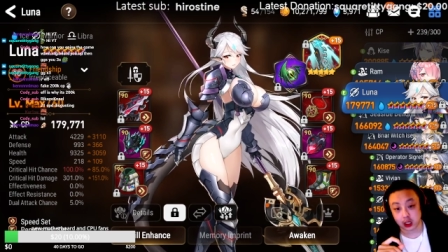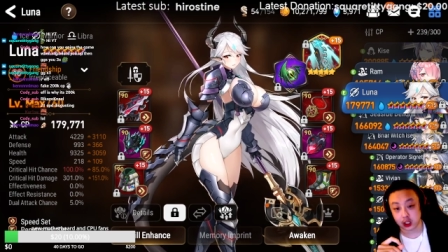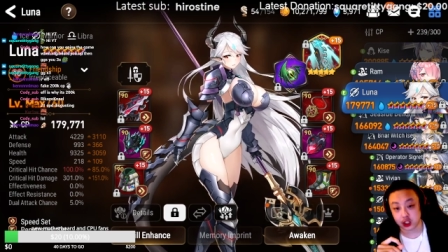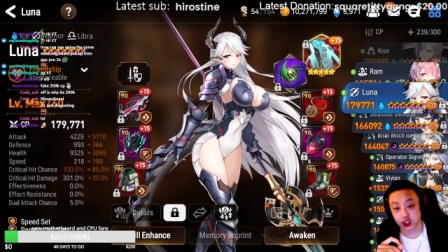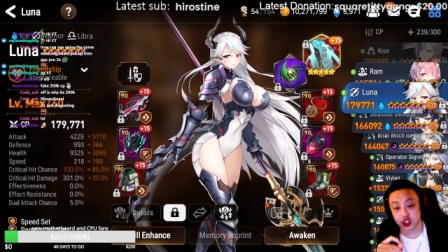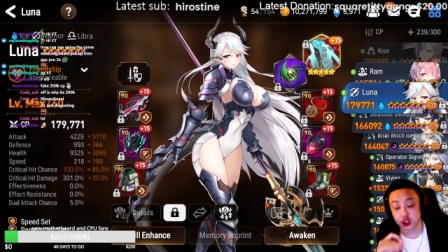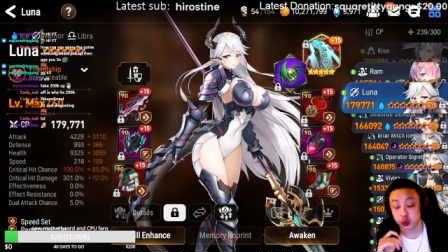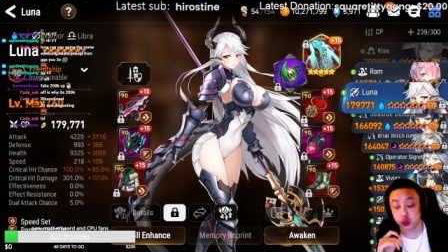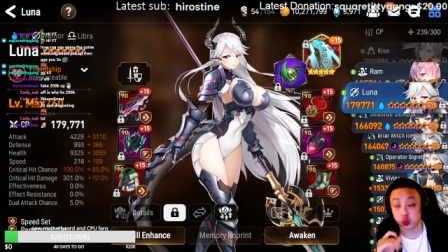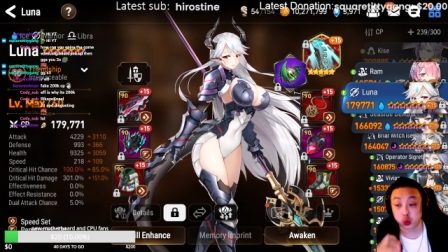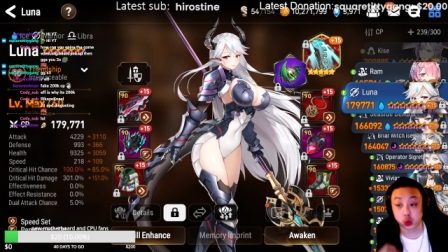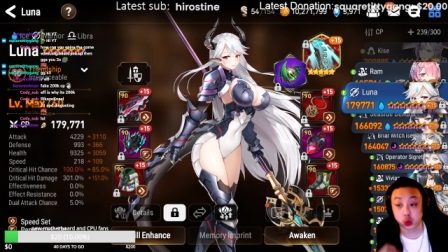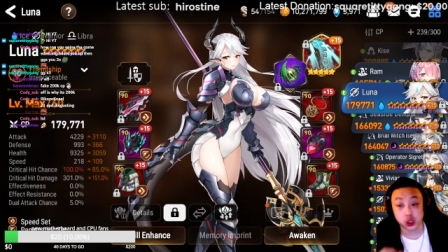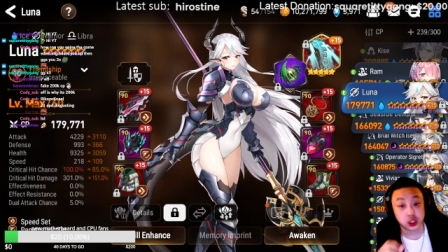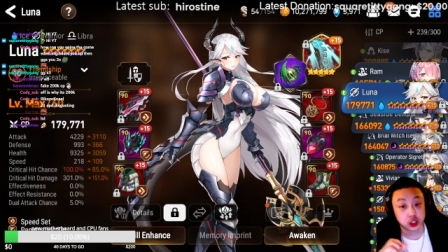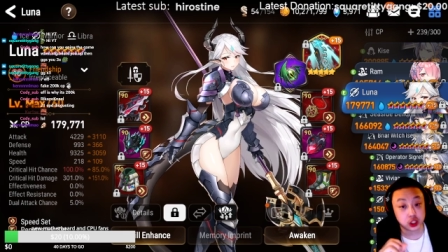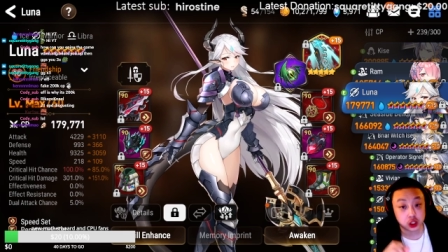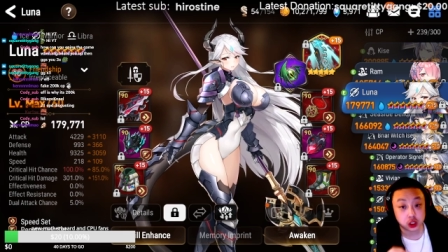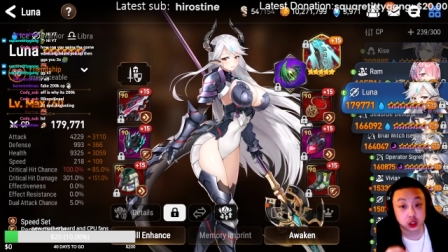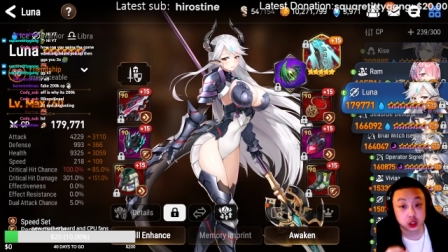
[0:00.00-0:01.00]
She's
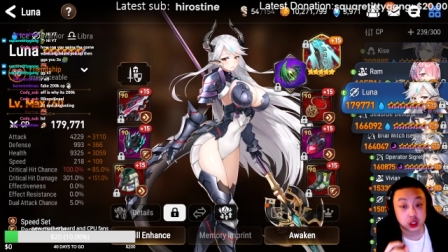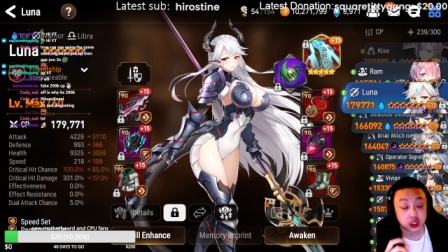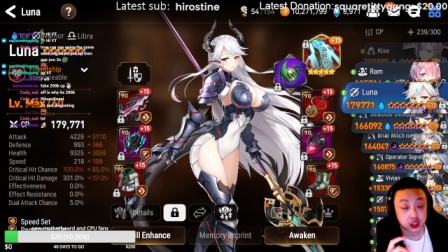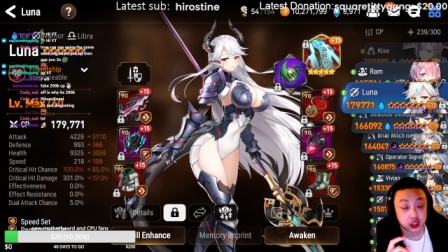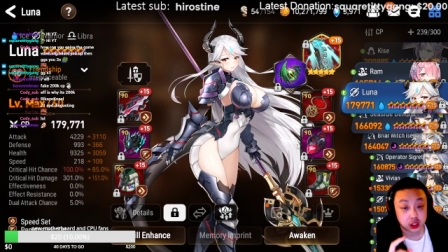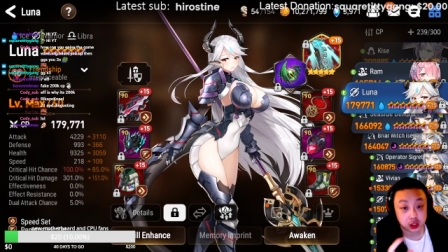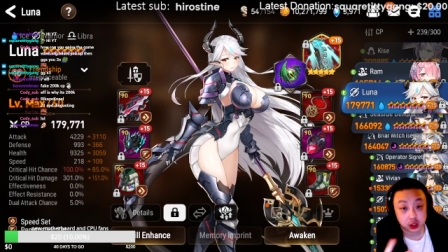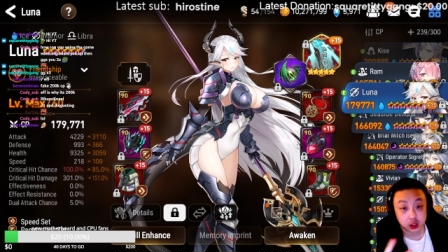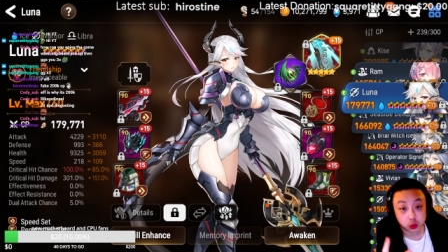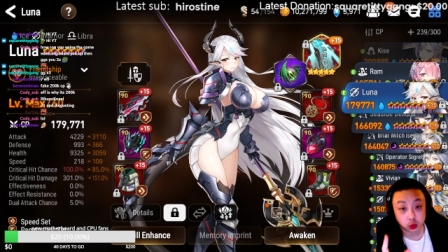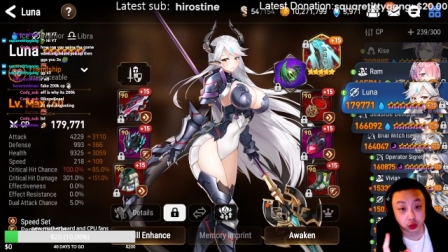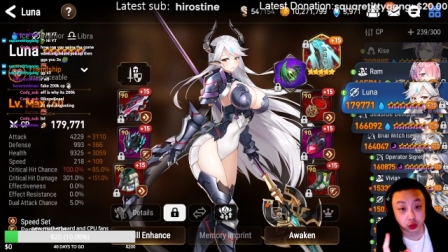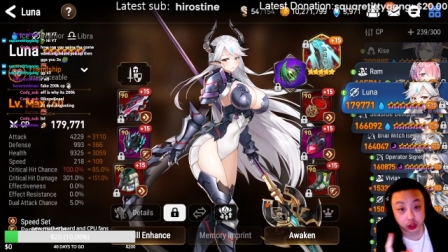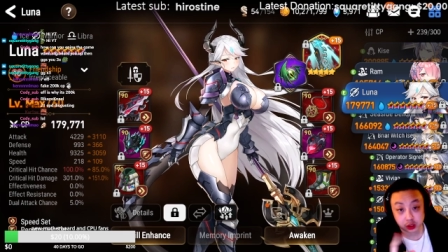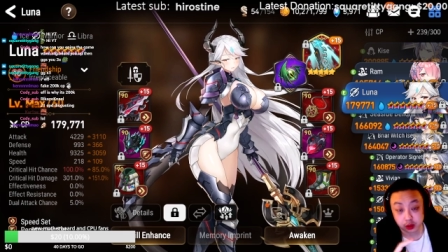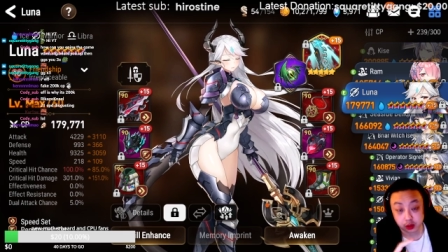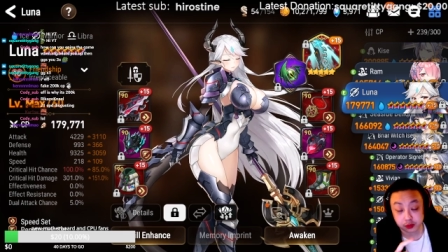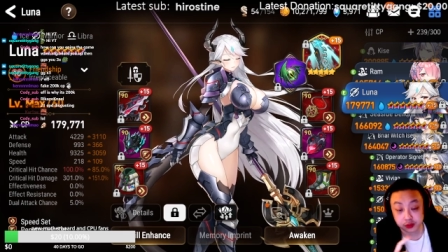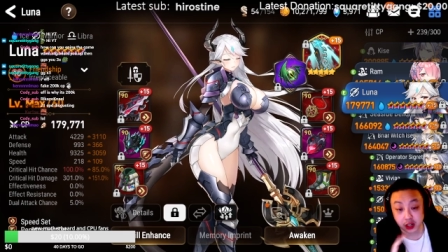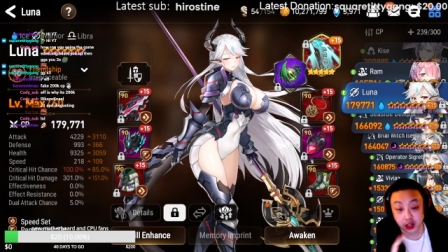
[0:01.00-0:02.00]
really good at dealing with
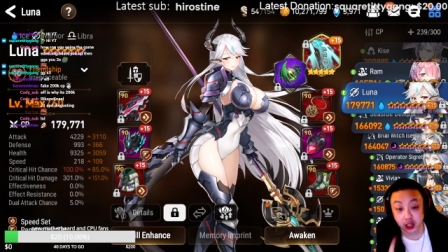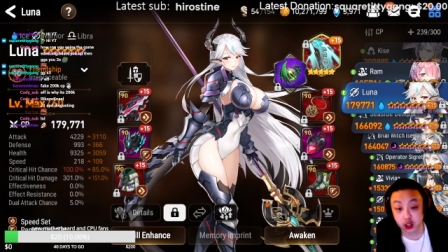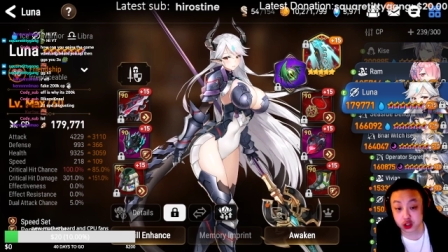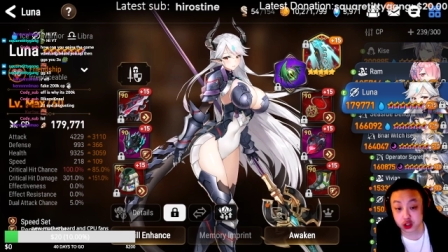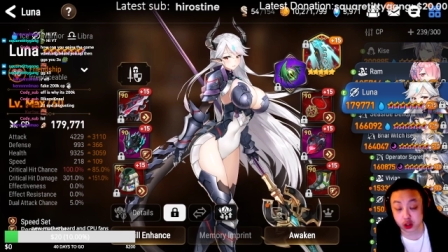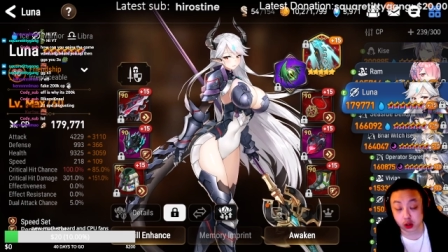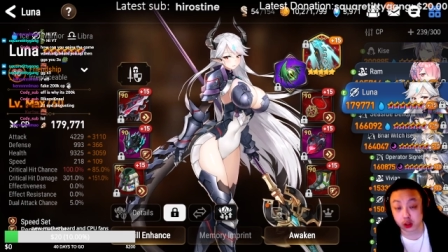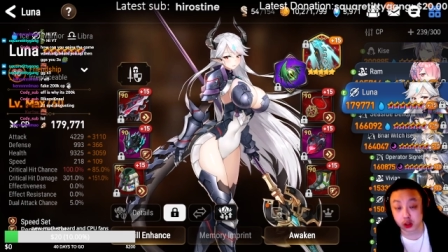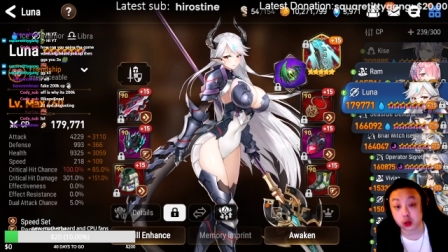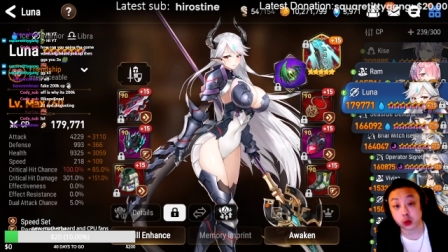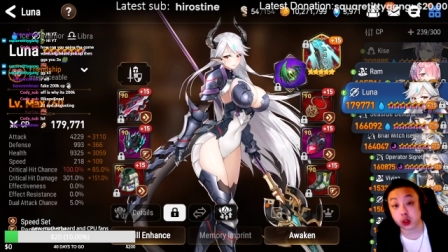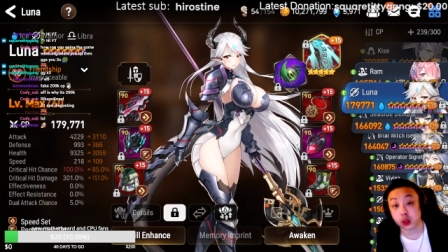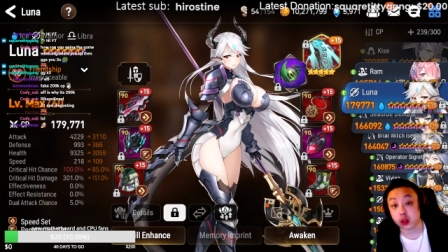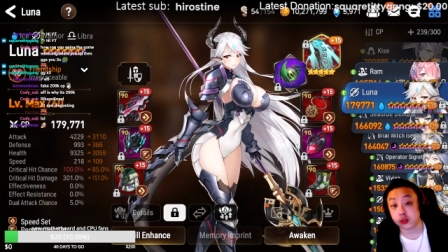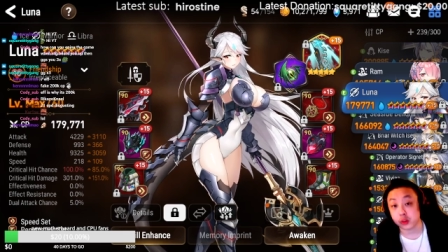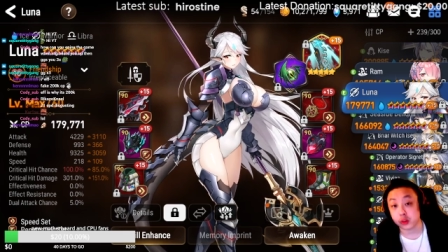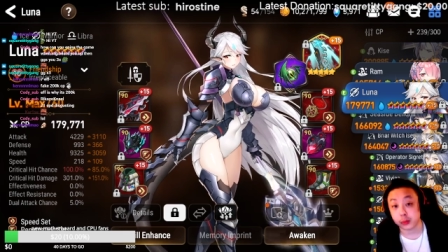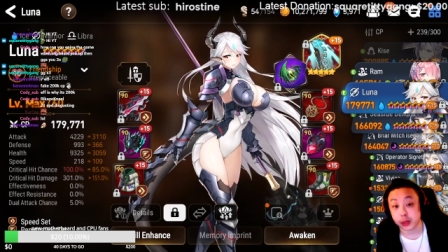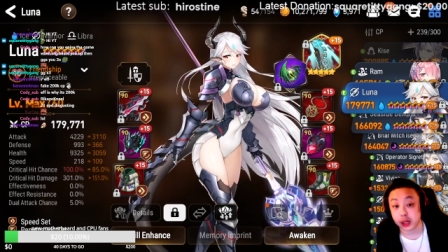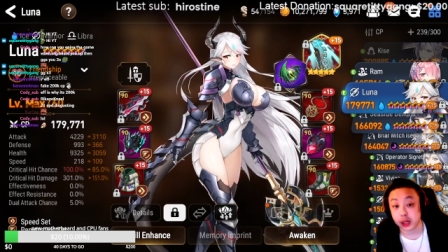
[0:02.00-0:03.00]
like a Fire Charlotte right
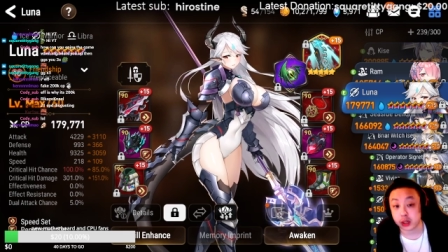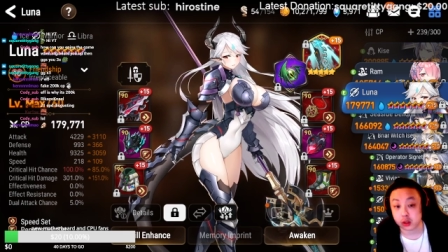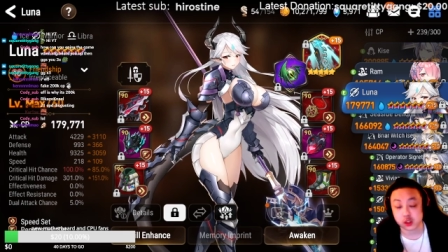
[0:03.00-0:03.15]
off the bat.